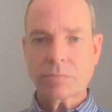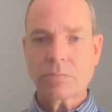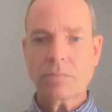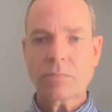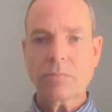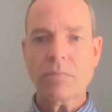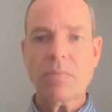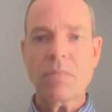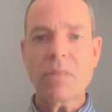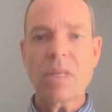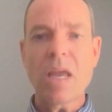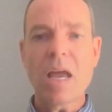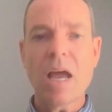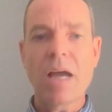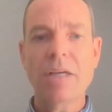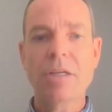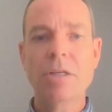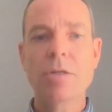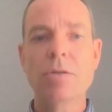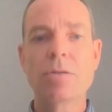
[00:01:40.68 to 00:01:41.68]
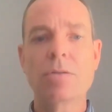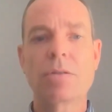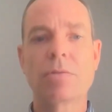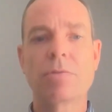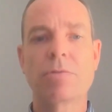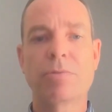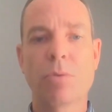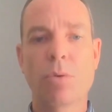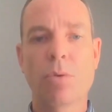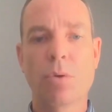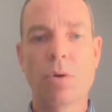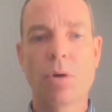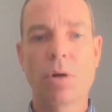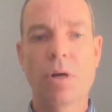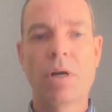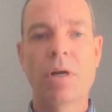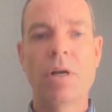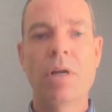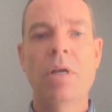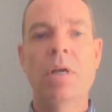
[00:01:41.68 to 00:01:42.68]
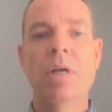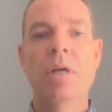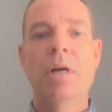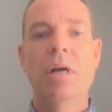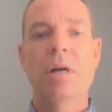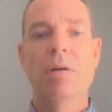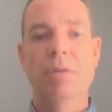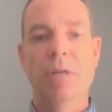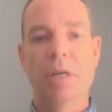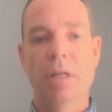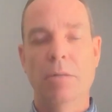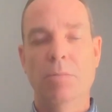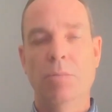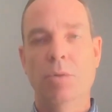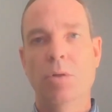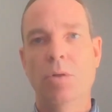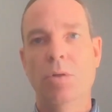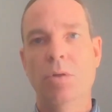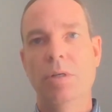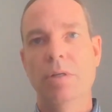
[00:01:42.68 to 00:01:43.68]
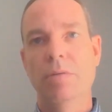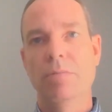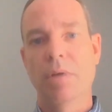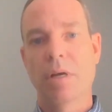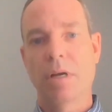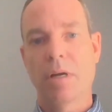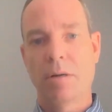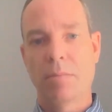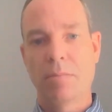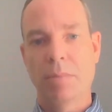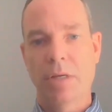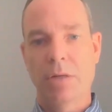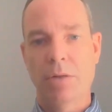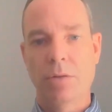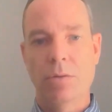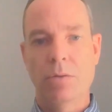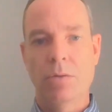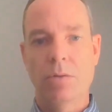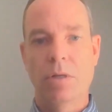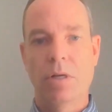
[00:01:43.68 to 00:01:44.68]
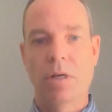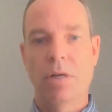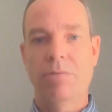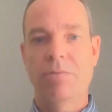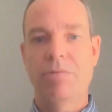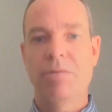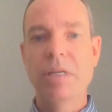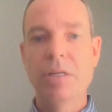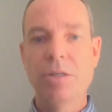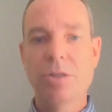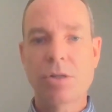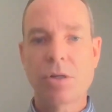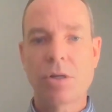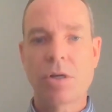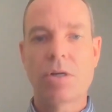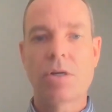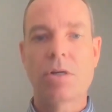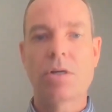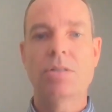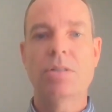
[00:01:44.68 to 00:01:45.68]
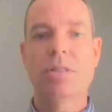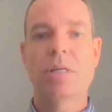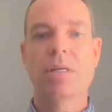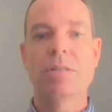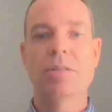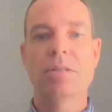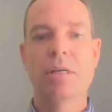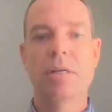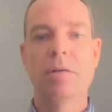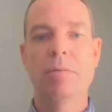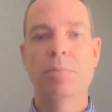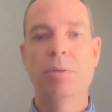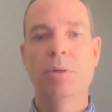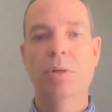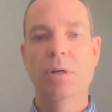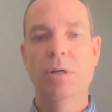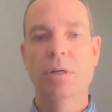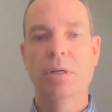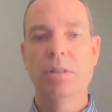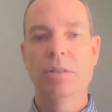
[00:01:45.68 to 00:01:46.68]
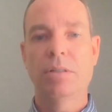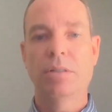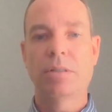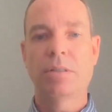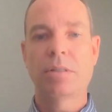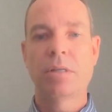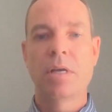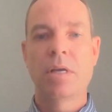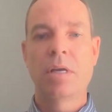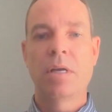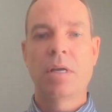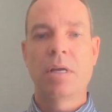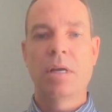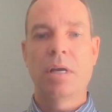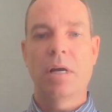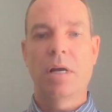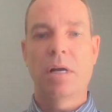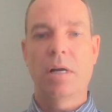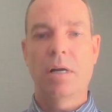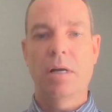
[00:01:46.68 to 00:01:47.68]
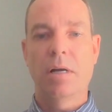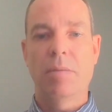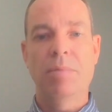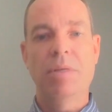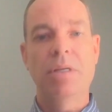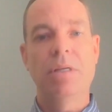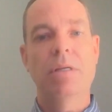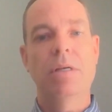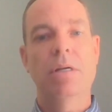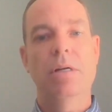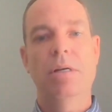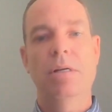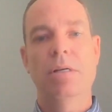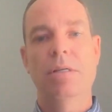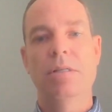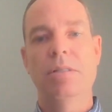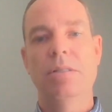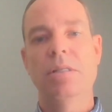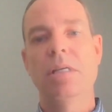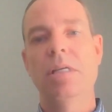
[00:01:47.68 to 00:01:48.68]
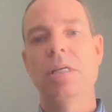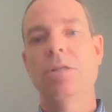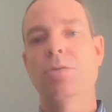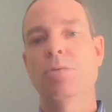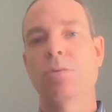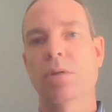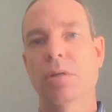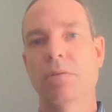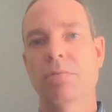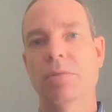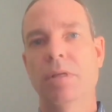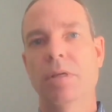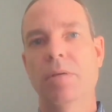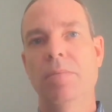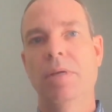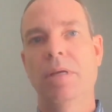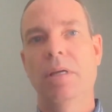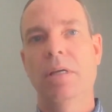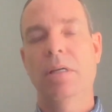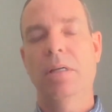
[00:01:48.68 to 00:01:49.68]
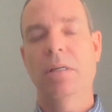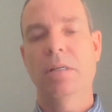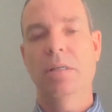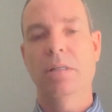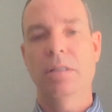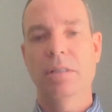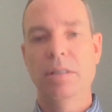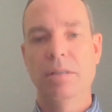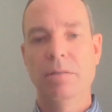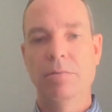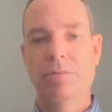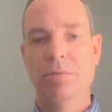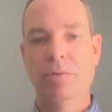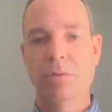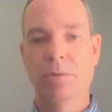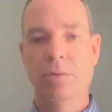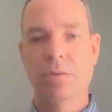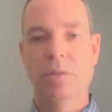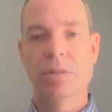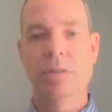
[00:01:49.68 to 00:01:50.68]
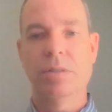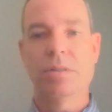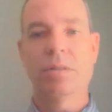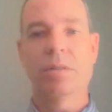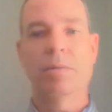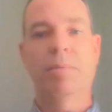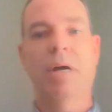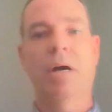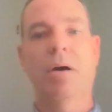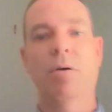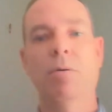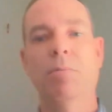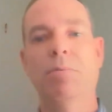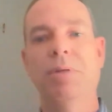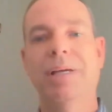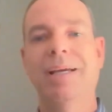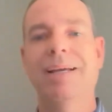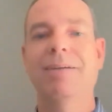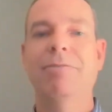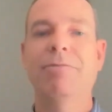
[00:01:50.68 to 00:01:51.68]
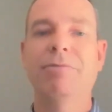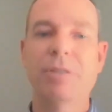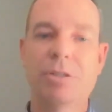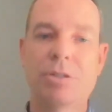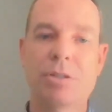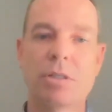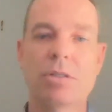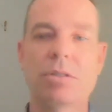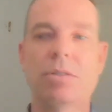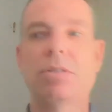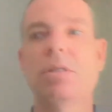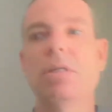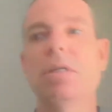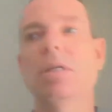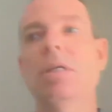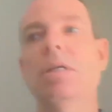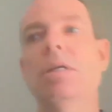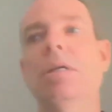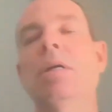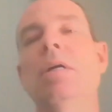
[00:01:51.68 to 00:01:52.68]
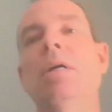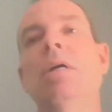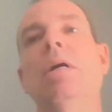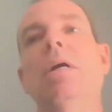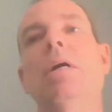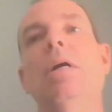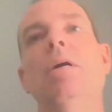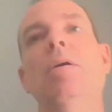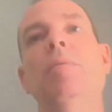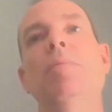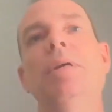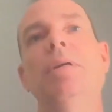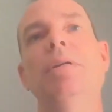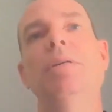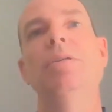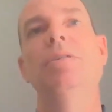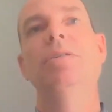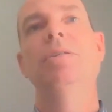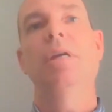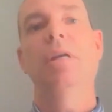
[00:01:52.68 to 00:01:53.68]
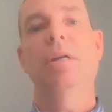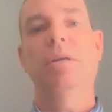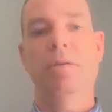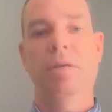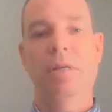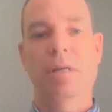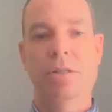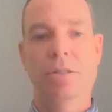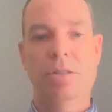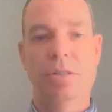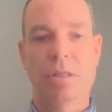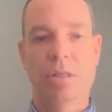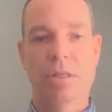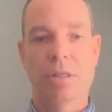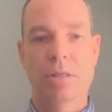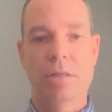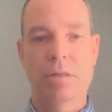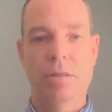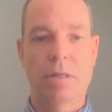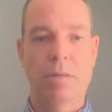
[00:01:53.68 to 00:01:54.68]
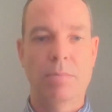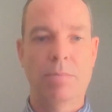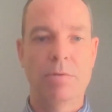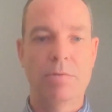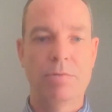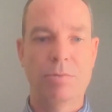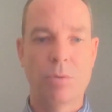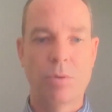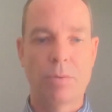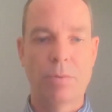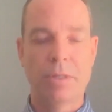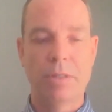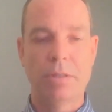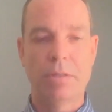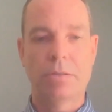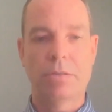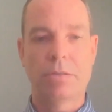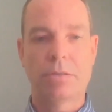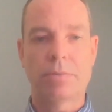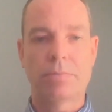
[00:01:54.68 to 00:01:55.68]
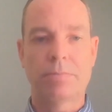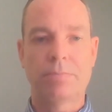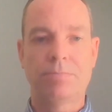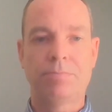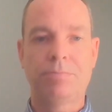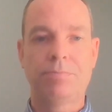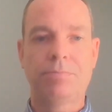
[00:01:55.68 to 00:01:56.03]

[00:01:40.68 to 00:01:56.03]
I used the four available environmental features as inputs because each one of them influence the power plant efficiency and generation performance.